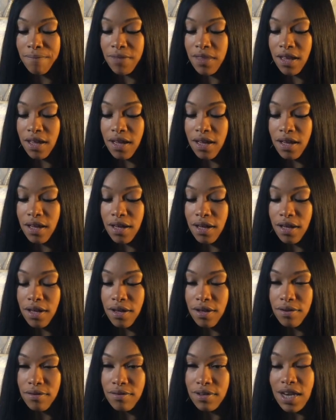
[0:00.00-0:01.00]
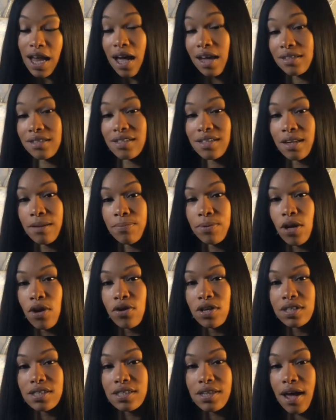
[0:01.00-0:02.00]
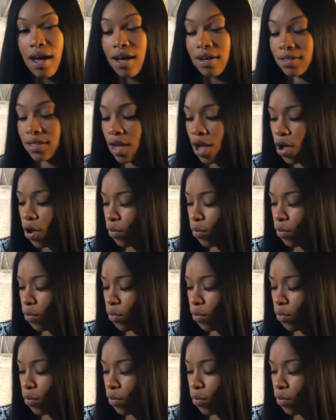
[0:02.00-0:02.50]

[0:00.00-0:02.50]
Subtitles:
the non-slip yoga socks.